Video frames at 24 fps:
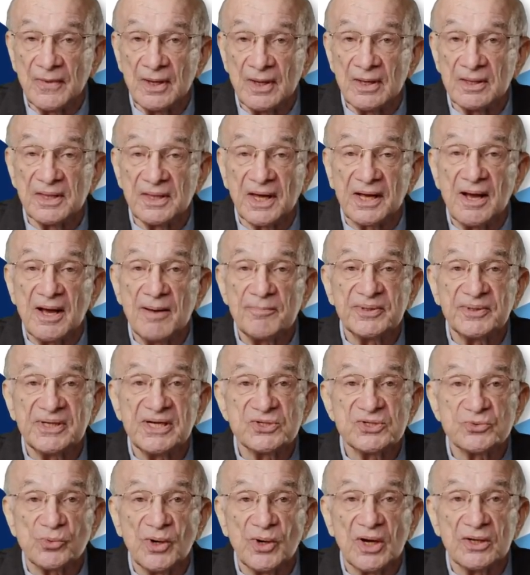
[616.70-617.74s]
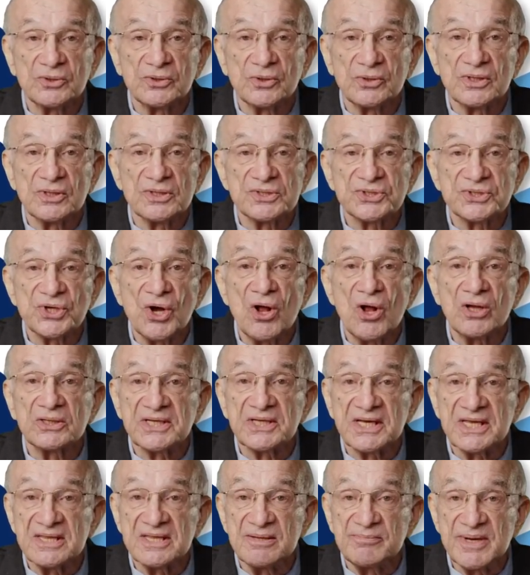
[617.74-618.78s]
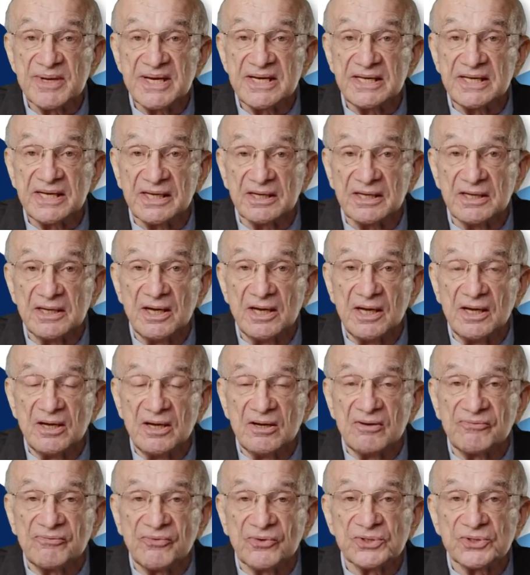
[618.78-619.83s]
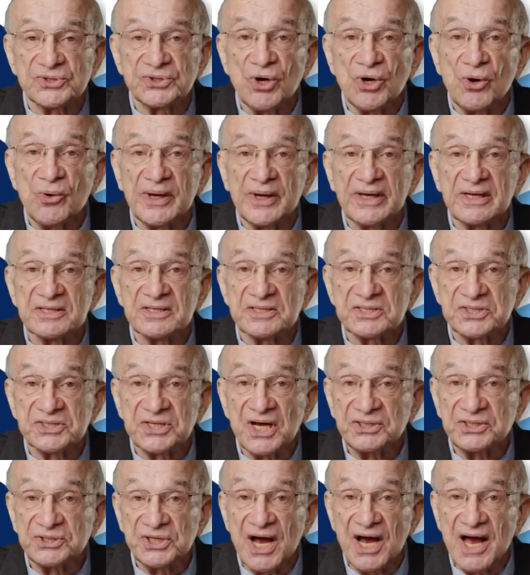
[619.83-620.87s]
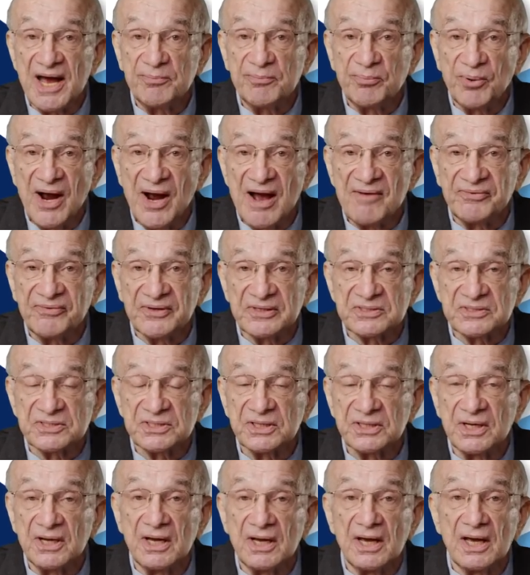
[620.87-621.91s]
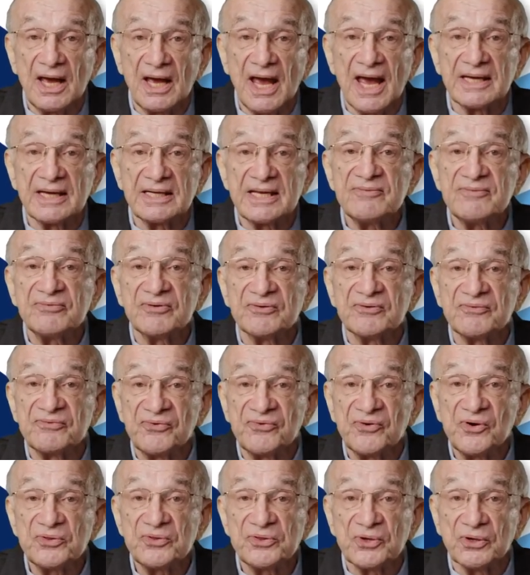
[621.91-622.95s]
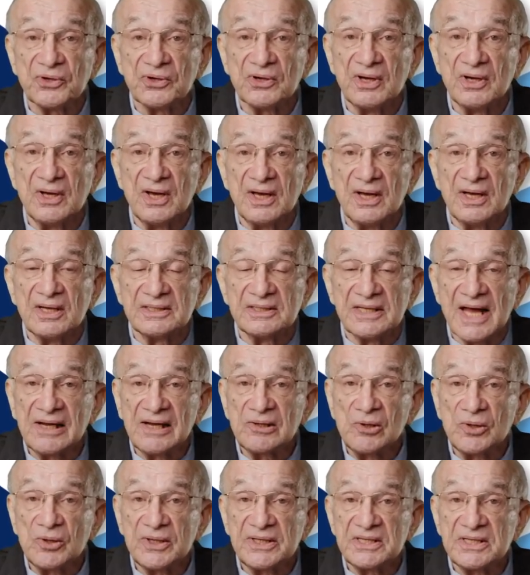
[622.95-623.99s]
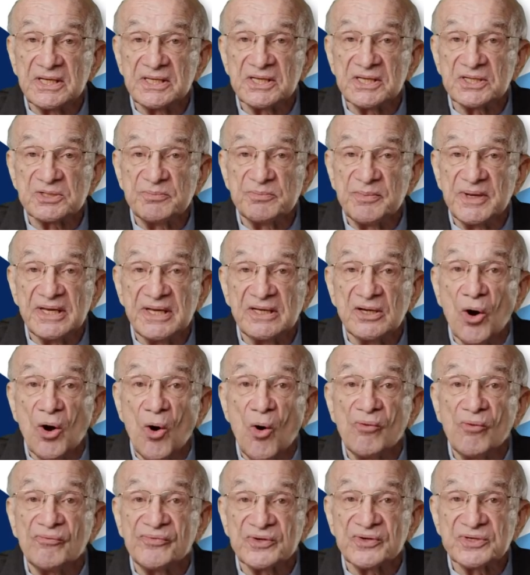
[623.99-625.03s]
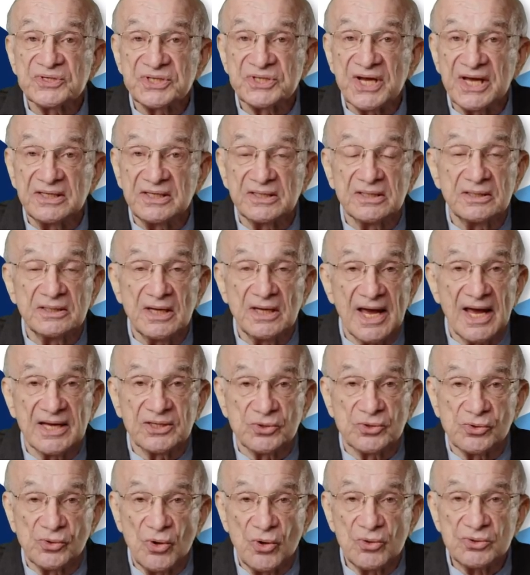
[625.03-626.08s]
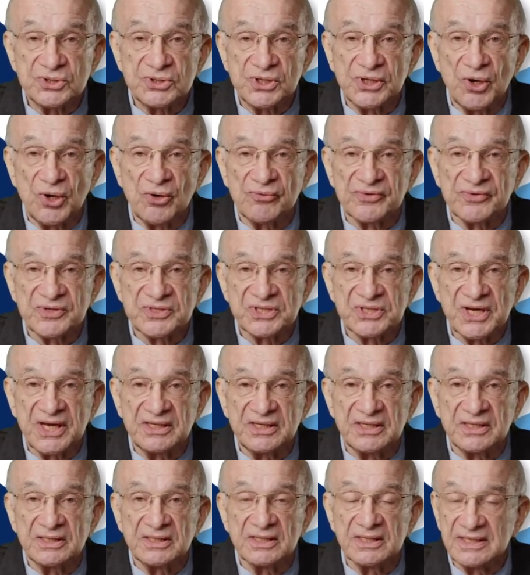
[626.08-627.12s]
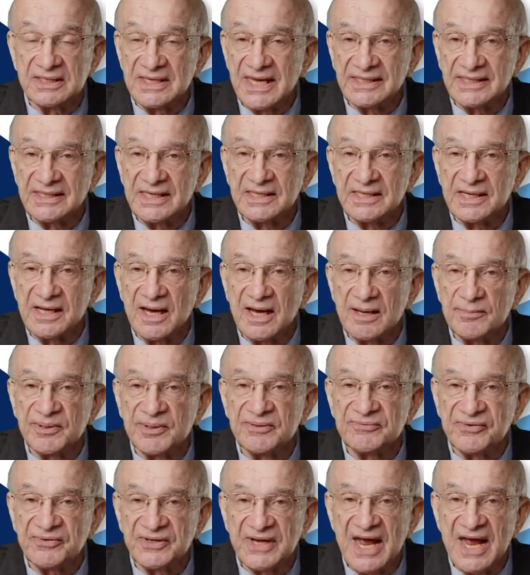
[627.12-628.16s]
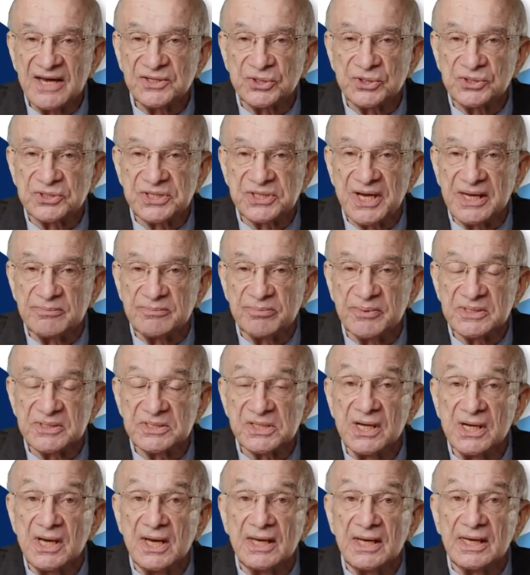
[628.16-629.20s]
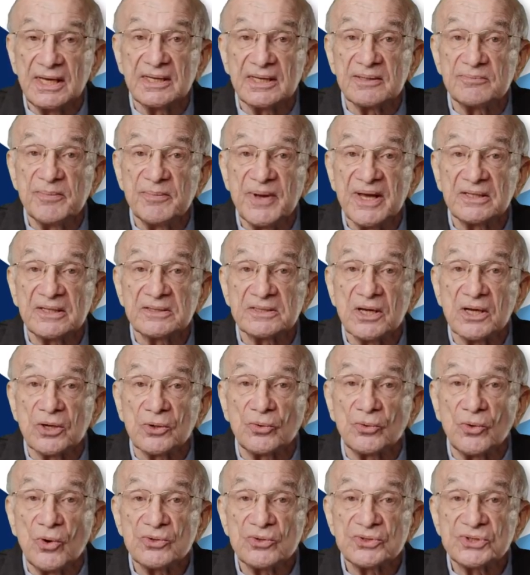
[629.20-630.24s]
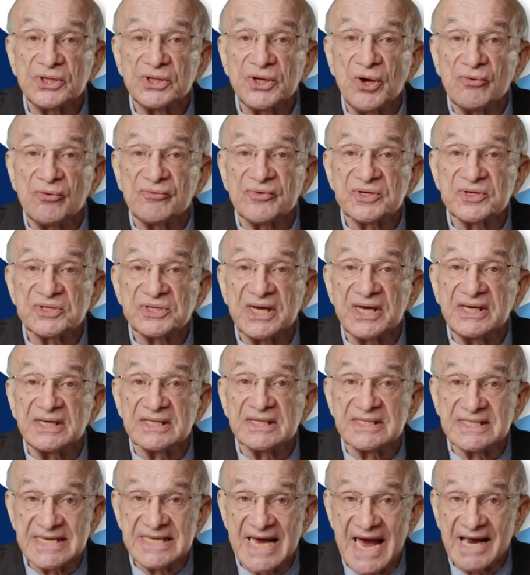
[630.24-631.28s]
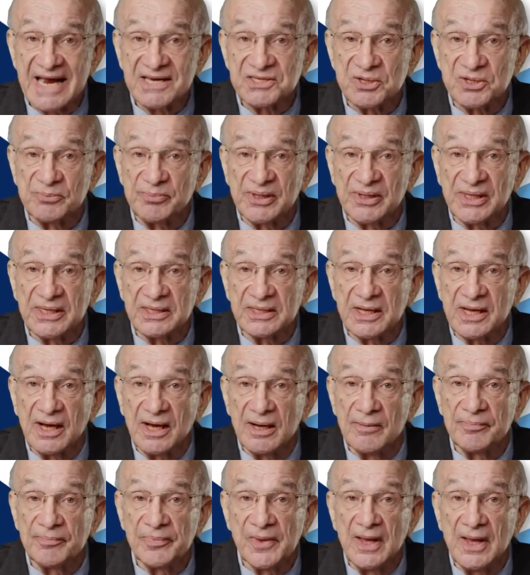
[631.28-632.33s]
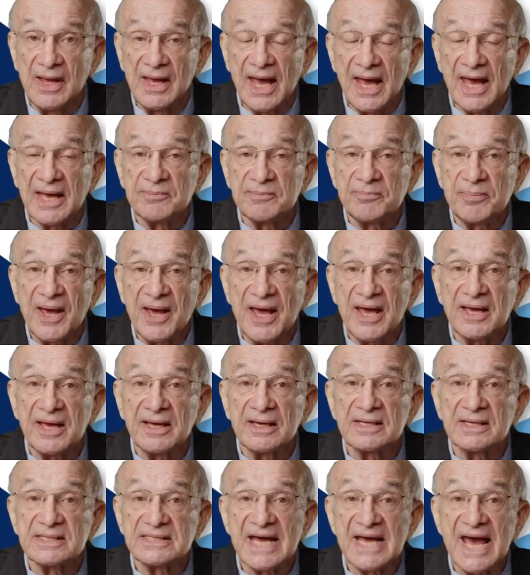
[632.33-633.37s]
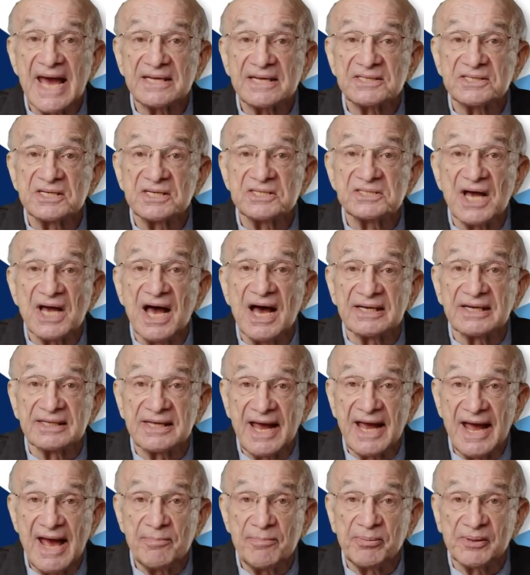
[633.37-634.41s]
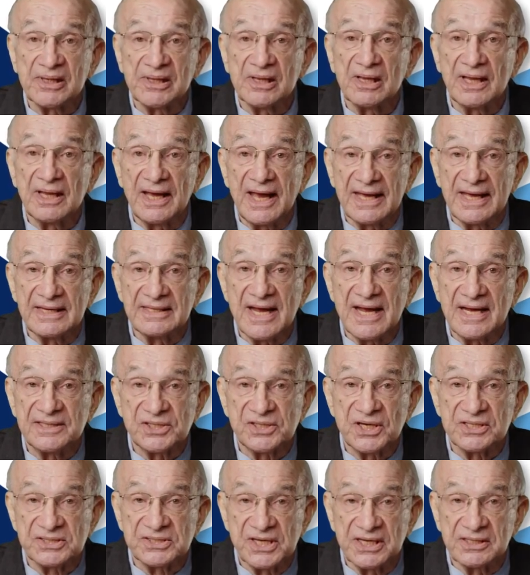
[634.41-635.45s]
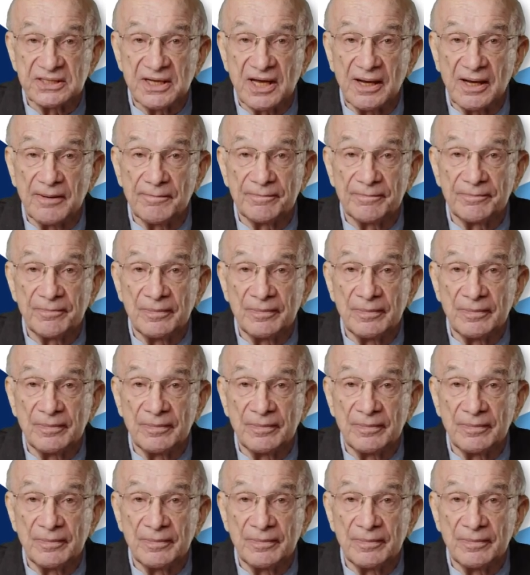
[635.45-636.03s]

The companies were under assault in the media for showing such high profits. And even further, not only did this mean overstated and grossly overstated net income in financial statements, it meant grossly overstated taxable income and paying taxes on capital and not just income.